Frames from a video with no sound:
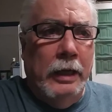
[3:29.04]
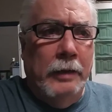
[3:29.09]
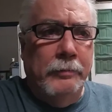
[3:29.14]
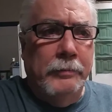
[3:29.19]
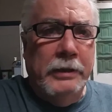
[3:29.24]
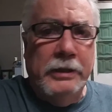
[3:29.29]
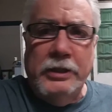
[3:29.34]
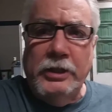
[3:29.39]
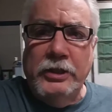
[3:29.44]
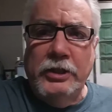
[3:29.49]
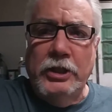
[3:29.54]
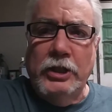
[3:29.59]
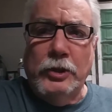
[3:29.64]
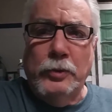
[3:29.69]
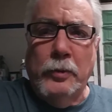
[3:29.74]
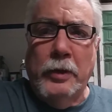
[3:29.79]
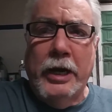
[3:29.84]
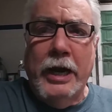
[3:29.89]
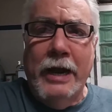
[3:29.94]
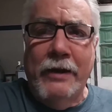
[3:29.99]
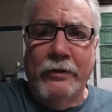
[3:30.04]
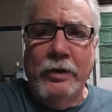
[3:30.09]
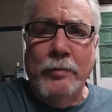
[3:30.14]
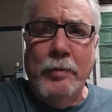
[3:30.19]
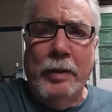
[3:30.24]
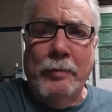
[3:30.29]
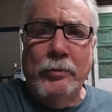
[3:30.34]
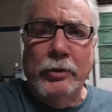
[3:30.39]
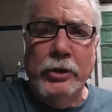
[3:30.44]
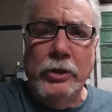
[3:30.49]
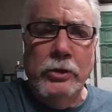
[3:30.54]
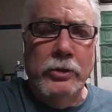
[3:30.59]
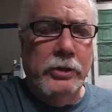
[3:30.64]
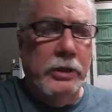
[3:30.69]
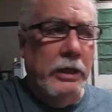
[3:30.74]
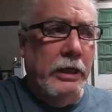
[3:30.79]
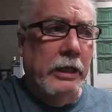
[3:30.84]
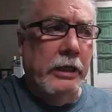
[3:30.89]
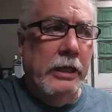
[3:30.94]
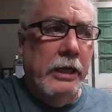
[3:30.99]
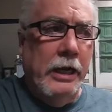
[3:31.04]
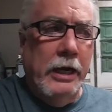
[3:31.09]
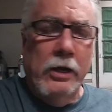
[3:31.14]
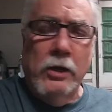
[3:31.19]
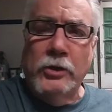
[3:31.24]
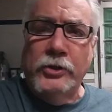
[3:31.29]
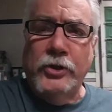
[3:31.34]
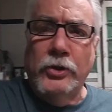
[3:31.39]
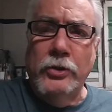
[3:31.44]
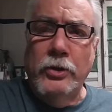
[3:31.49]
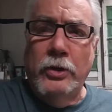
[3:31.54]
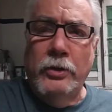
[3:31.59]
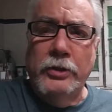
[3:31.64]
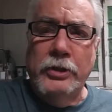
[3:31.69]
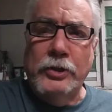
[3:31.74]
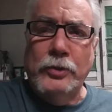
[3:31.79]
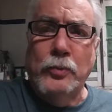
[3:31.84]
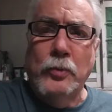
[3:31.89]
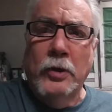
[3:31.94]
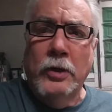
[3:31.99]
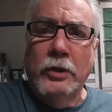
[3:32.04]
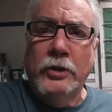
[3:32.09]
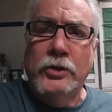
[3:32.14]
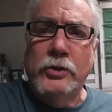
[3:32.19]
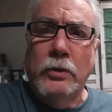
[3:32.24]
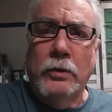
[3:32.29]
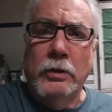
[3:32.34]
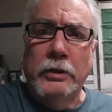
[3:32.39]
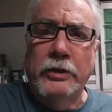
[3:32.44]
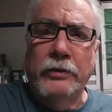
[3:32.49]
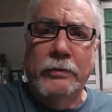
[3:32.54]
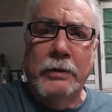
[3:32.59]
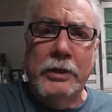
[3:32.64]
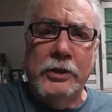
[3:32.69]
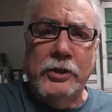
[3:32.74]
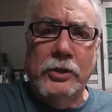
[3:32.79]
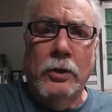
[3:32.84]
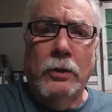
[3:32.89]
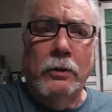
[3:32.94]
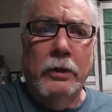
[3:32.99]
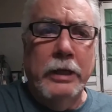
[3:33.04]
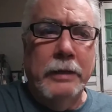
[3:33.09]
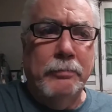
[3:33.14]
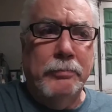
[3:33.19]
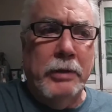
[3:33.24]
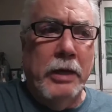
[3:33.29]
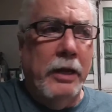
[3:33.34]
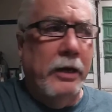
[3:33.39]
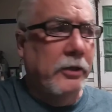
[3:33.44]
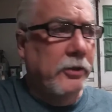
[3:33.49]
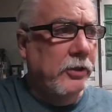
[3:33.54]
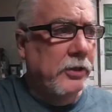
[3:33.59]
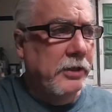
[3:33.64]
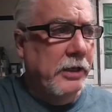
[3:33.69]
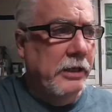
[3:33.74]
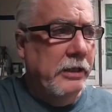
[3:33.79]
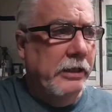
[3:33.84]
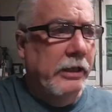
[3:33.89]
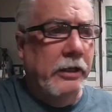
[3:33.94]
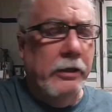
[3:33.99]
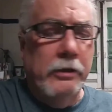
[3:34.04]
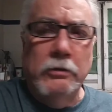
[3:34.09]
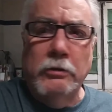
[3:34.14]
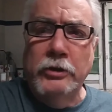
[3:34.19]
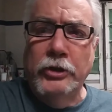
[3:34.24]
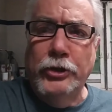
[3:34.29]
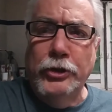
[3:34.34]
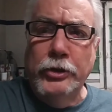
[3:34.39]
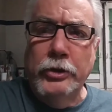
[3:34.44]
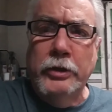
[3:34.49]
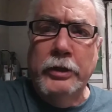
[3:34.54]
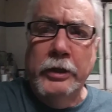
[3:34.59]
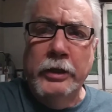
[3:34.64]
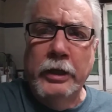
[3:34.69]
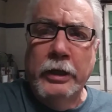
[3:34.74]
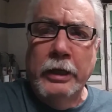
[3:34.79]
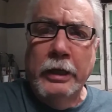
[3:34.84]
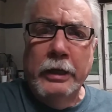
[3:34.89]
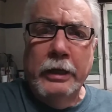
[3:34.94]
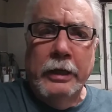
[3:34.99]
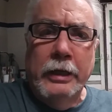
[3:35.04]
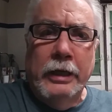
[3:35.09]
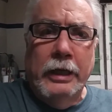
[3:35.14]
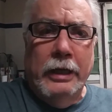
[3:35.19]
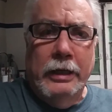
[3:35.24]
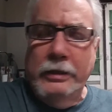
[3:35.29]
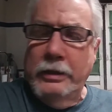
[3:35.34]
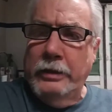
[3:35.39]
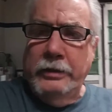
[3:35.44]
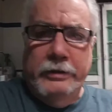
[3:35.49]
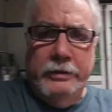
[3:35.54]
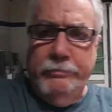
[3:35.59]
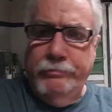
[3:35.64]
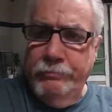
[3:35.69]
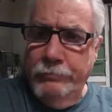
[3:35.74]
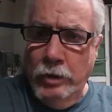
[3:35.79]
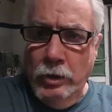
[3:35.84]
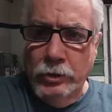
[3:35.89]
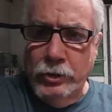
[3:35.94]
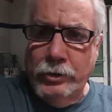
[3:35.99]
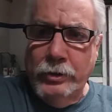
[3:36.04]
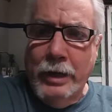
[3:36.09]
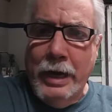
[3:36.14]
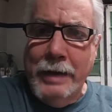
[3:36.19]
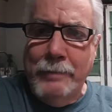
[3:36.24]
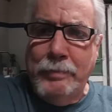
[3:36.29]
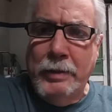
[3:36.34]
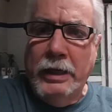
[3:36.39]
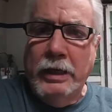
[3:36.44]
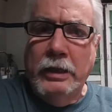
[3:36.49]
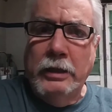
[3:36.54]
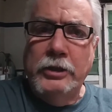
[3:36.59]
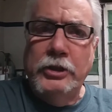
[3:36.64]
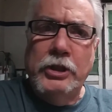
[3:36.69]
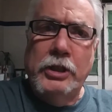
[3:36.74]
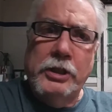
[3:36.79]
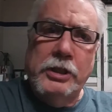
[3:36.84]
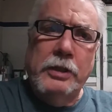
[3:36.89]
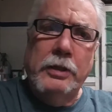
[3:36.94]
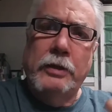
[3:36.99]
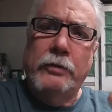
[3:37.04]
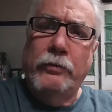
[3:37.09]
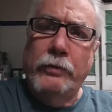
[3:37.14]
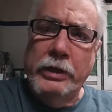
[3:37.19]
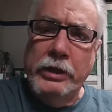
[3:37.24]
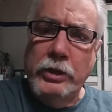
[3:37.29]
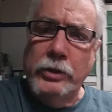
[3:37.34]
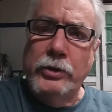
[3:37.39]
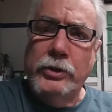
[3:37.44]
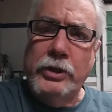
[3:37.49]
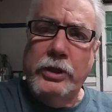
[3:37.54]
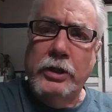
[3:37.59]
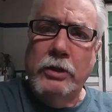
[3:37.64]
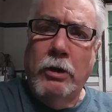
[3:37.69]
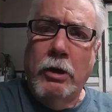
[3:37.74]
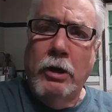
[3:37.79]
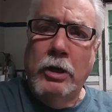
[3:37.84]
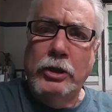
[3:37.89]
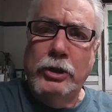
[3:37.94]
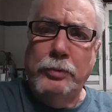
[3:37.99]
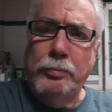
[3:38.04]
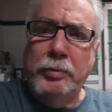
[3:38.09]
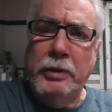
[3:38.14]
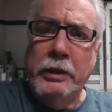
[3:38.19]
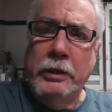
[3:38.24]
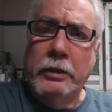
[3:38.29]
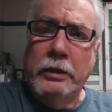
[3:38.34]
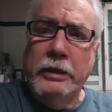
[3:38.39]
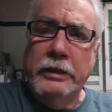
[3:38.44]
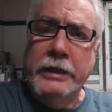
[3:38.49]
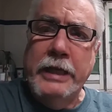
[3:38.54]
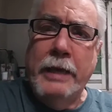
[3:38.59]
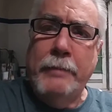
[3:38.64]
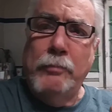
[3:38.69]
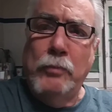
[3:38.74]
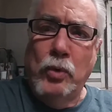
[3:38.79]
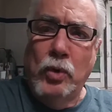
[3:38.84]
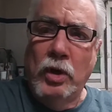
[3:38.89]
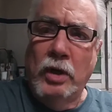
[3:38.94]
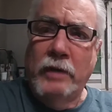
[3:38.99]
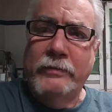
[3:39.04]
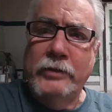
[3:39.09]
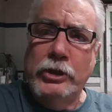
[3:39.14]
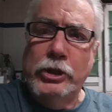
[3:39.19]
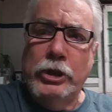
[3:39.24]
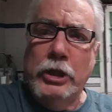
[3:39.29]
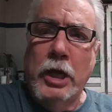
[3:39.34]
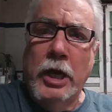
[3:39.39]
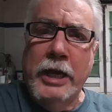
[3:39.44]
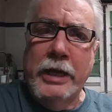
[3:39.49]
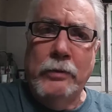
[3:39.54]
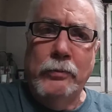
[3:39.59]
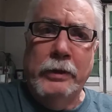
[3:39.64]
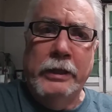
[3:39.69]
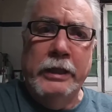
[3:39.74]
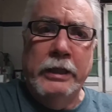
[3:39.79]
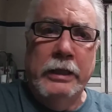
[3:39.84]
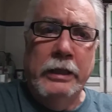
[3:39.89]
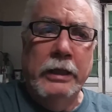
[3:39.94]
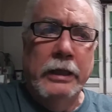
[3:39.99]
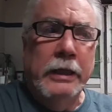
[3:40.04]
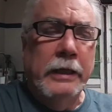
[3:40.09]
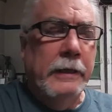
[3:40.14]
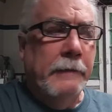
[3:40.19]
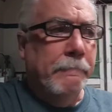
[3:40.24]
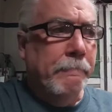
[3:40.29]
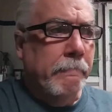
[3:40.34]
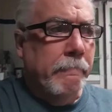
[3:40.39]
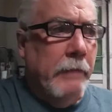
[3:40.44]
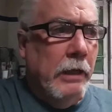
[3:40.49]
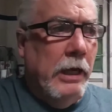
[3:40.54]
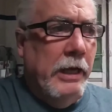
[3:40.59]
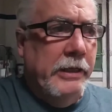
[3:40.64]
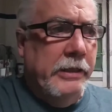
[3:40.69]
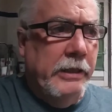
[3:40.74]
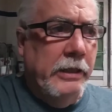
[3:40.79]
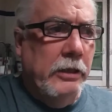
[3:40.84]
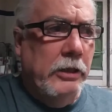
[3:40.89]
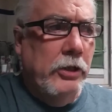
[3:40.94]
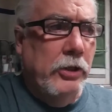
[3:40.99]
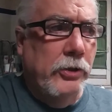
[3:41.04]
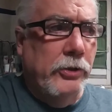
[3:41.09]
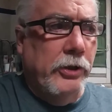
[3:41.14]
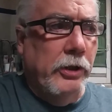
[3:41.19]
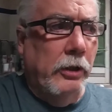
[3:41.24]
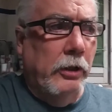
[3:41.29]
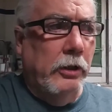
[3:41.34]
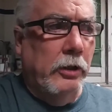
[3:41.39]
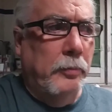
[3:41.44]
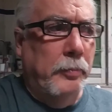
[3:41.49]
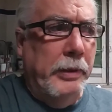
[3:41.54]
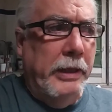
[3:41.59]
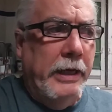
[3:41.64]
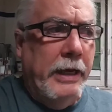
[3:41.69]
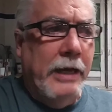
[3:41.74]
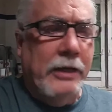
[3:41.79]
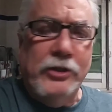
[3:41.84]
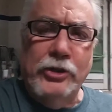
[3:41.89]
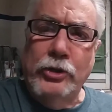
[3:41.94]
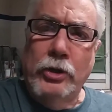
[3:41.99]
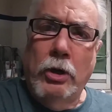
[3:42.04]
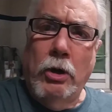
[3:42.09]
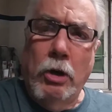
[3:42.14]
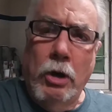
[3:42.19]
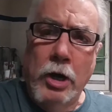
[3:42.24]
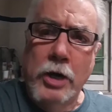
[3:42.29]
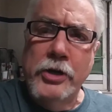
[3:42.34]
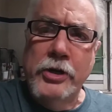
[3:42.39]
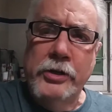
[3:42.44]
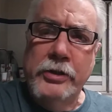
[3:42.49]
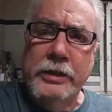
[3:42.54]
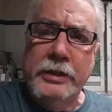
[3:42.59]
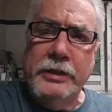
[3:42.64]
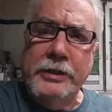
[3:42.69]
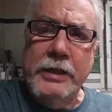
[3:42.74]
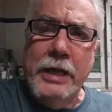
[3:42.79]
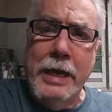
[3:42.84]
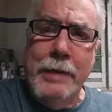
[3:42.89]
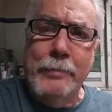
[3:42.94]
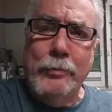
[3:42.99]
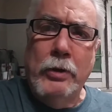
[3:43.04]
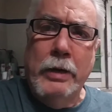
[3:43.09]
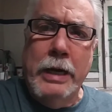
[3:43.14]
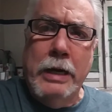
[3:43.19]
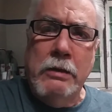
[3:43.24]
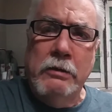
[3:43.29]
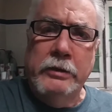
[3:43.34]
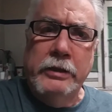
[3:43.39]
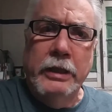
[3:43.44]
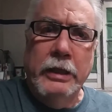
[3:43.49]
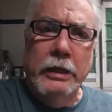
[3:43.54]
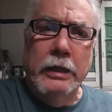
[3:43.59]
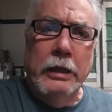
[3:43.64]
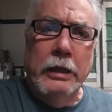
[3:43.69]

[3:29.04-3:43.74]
This is just what I remember using, and I also know this works on the Rust-Oleum products because I did it on the hood. No striping, just reduce the orange peel and get more of a shine with it. I did use a little bit extra hardener this time around.